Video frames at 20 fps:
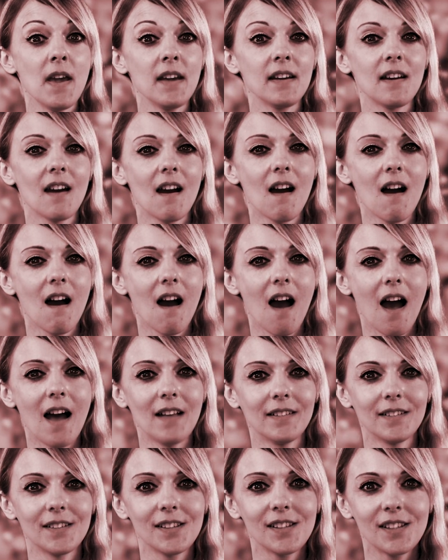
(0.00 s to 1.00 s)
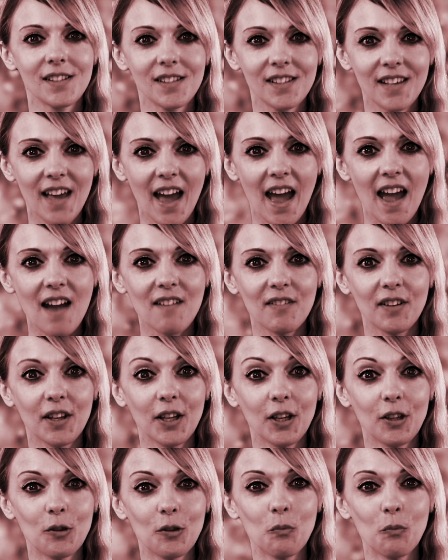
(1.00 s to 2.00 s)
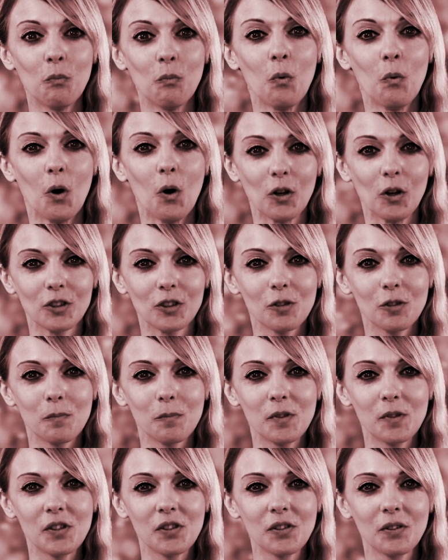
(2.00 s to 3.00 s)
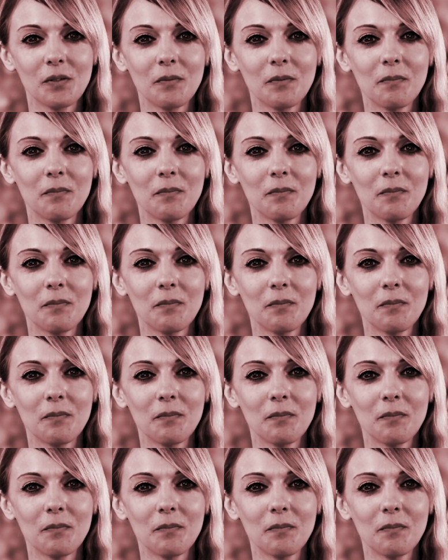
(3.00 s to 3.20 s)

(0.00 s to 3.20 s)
bigger and scarier than wasps.